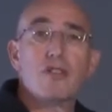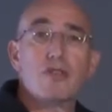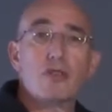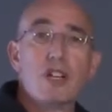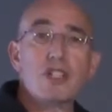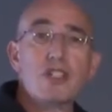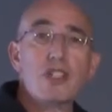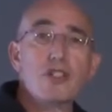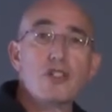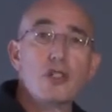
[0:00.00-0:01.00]
for Red
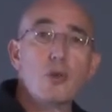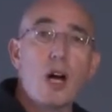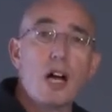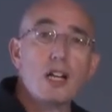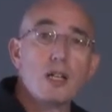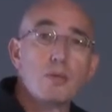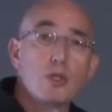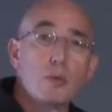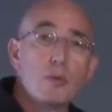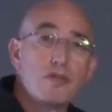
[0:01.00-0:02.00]
Sea's new highly
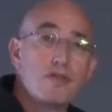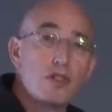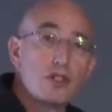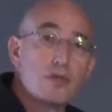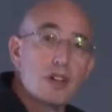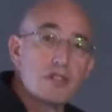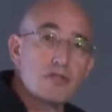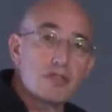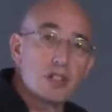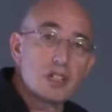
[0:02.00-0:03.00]
absorbent
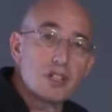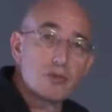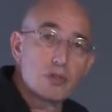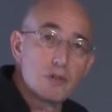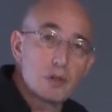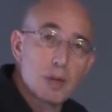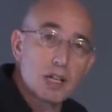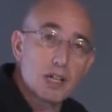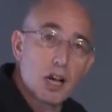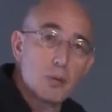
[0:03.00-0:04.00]
phosphate-free
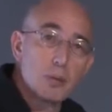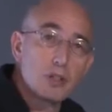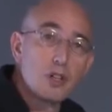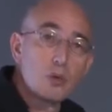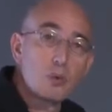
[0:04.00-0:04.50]
ReefSpec carbon,